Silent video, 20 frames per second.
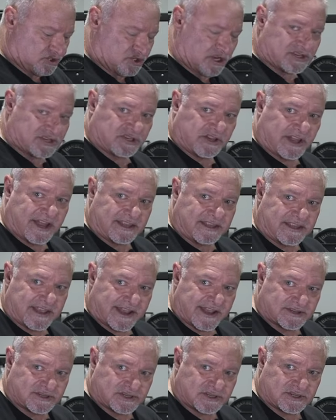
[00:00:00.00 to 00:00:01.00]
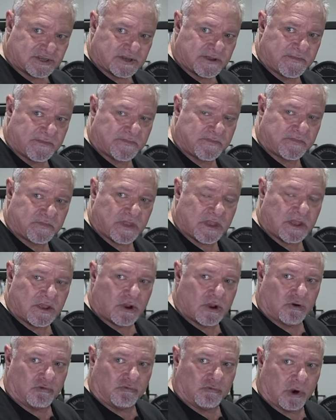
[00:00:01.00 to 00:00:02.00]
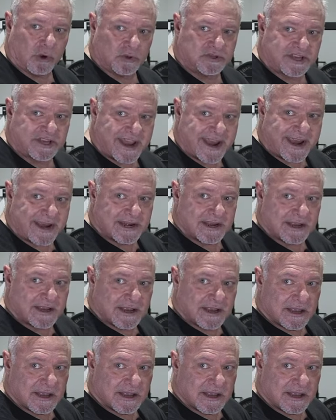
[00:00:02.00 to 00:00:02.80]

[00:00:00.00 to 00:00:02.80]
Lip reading: just like this. Rotate,